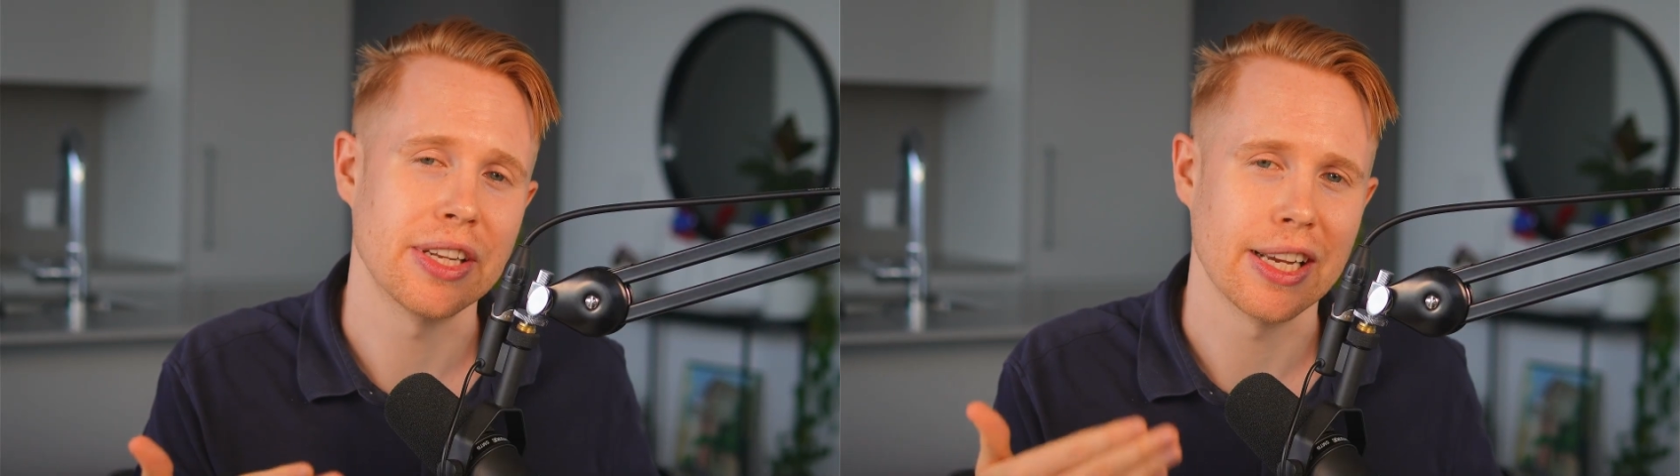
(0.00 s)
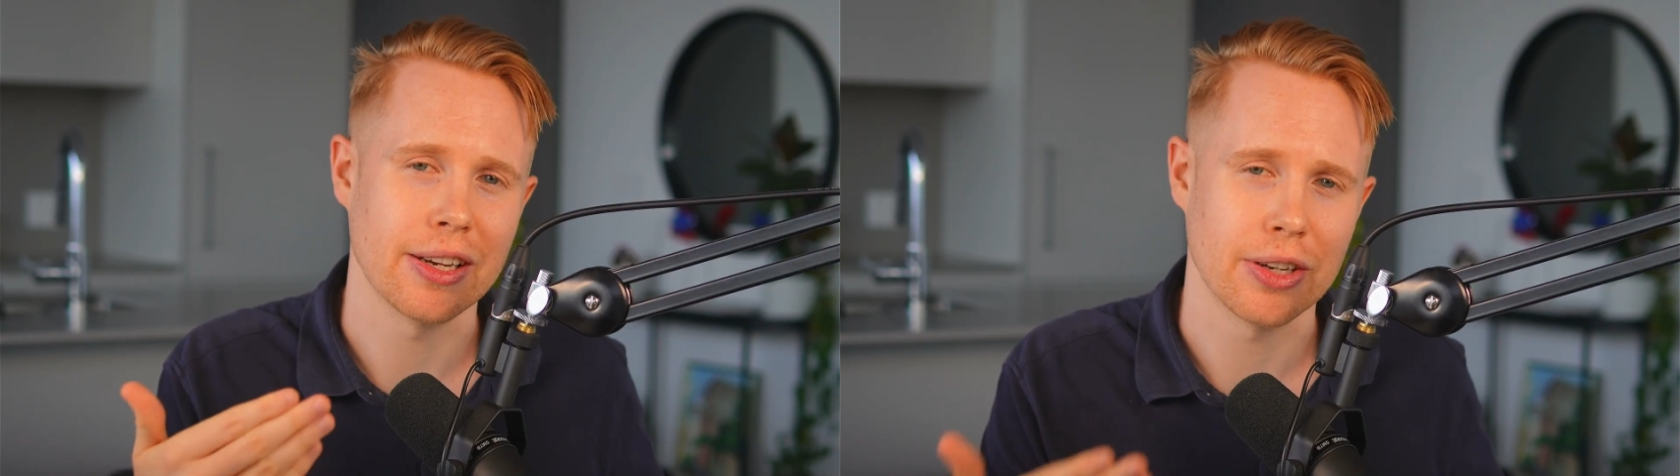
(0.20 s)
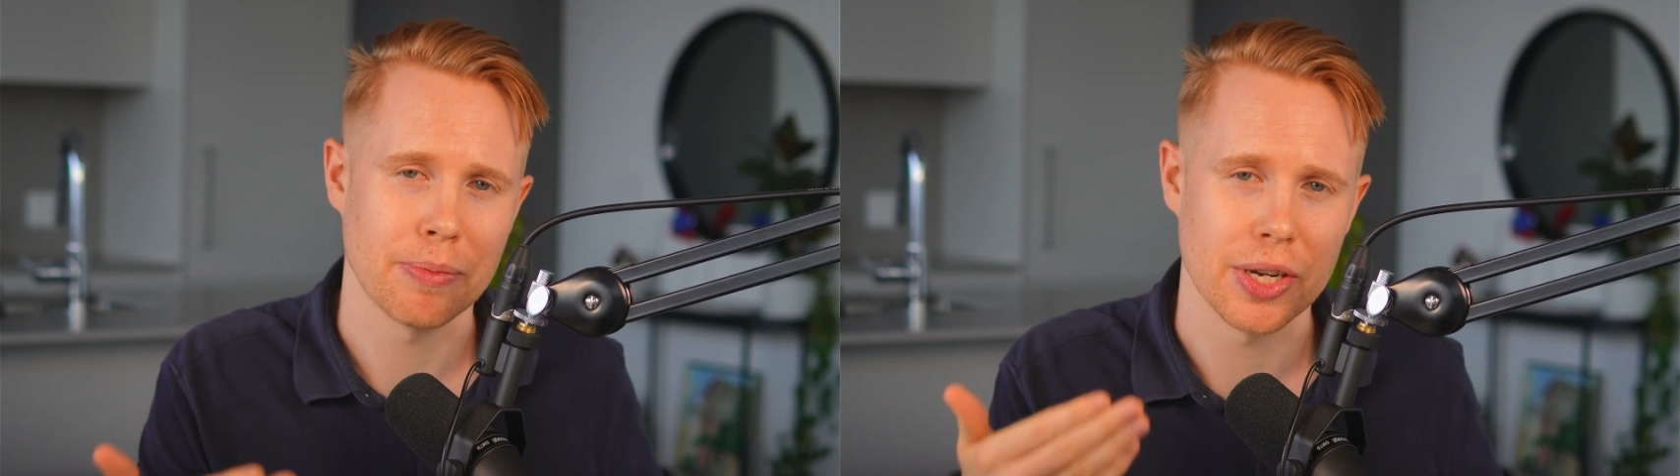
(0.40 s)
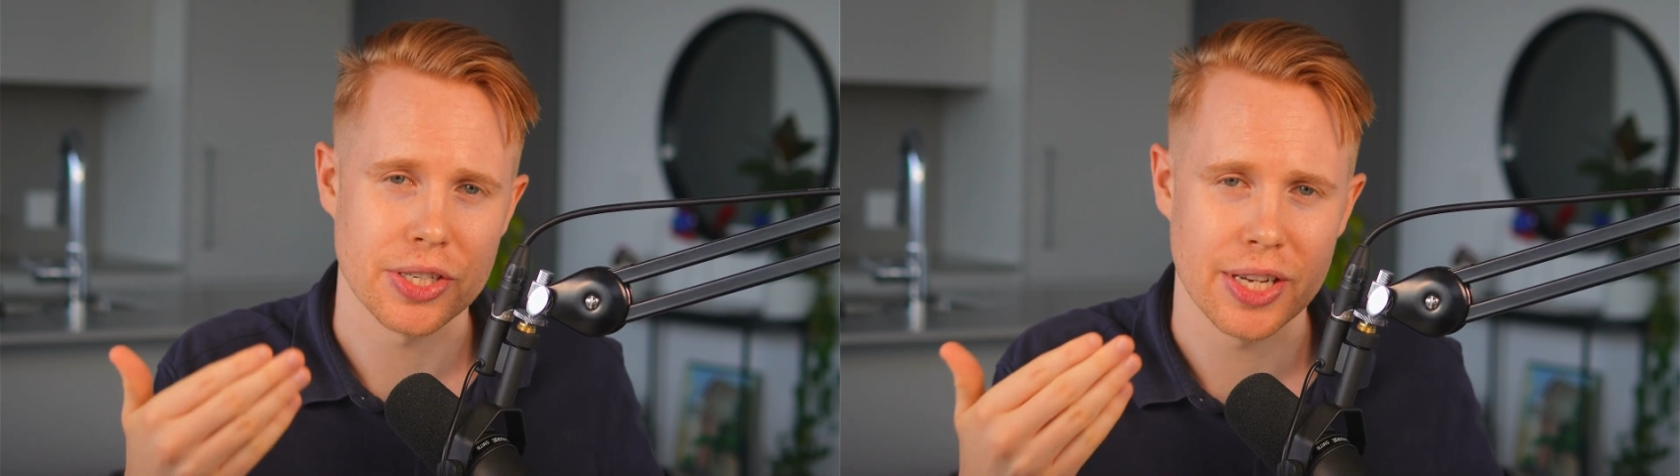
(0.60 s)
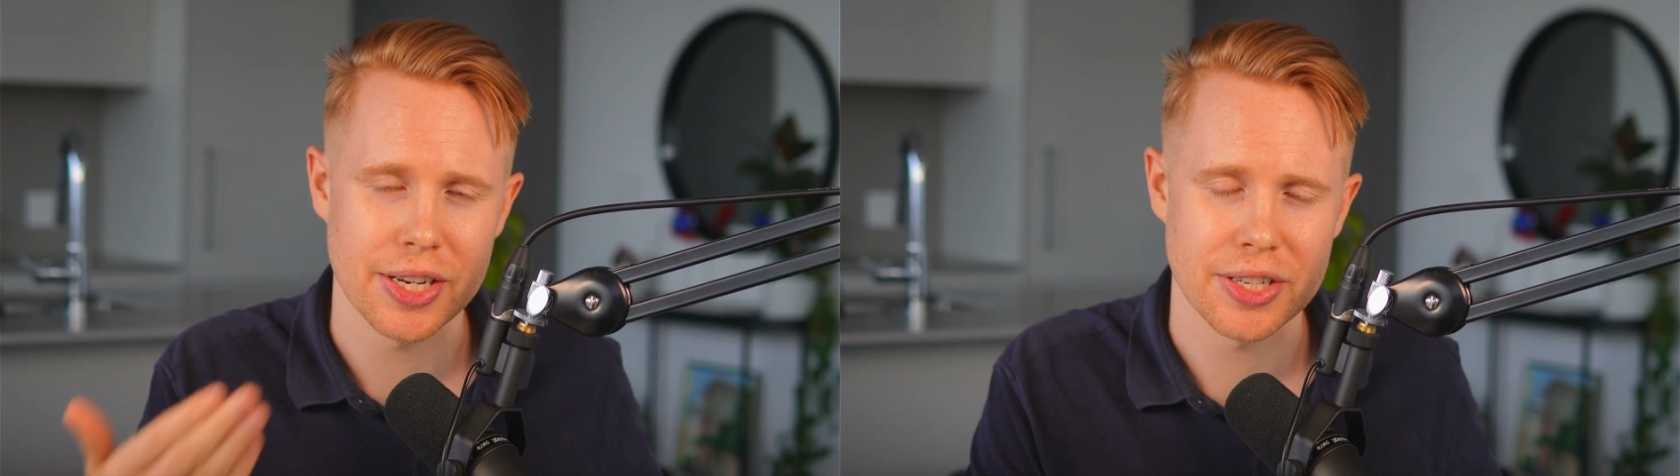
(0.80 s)
an AI
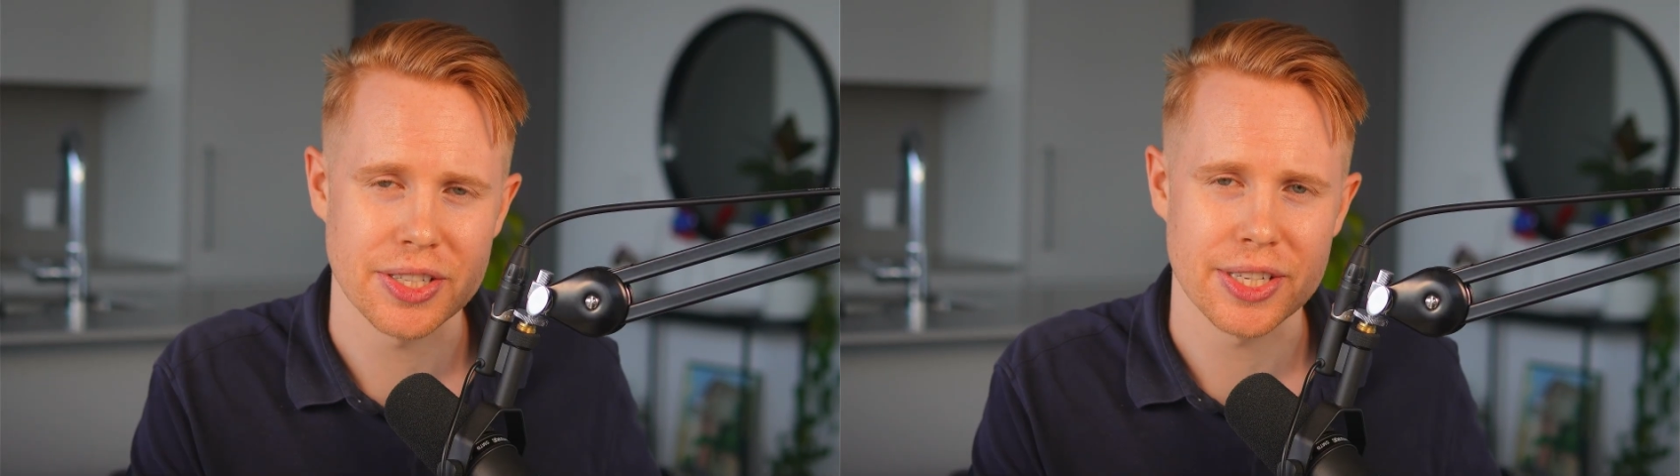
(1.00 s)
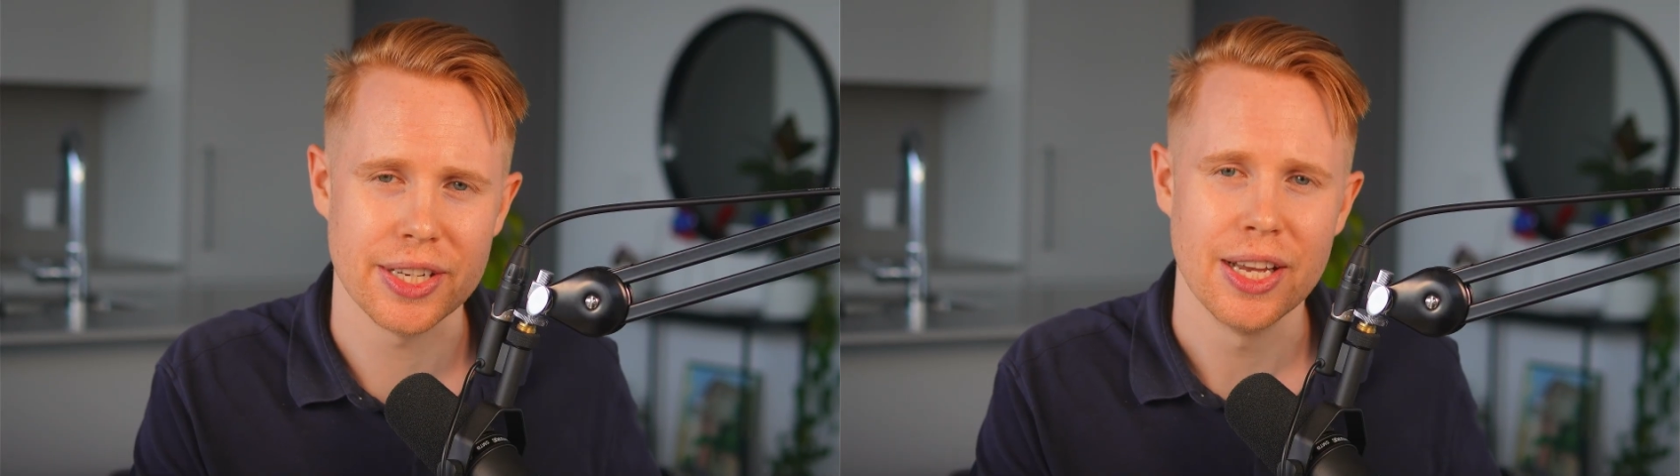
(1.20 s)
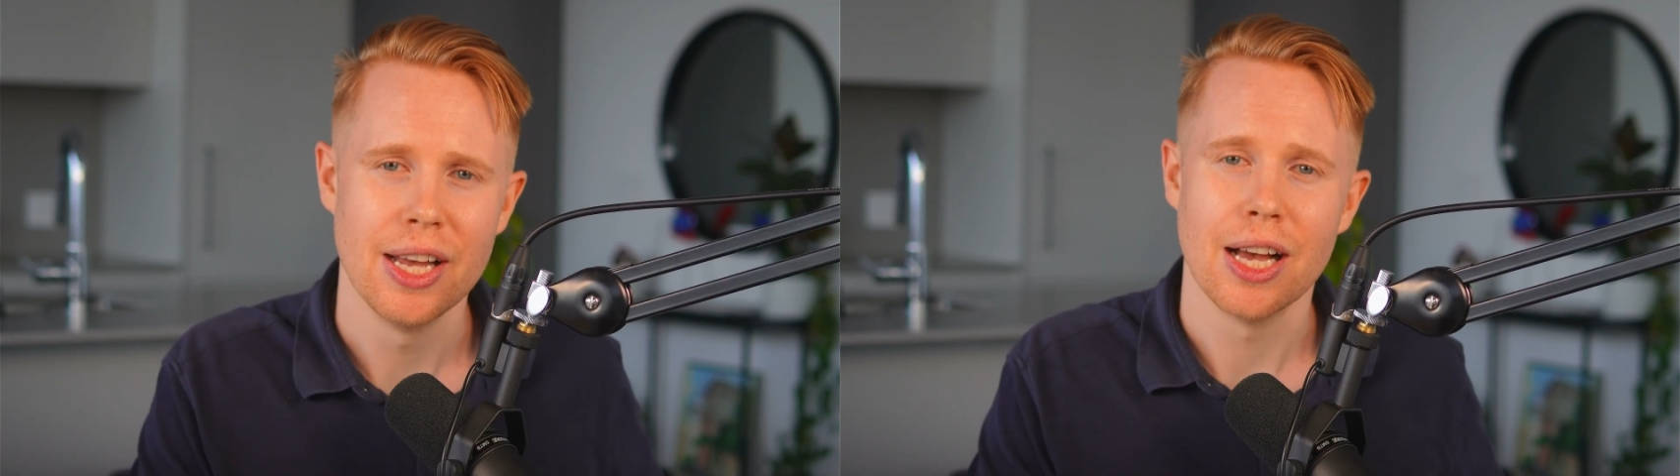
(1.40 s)
automation agency.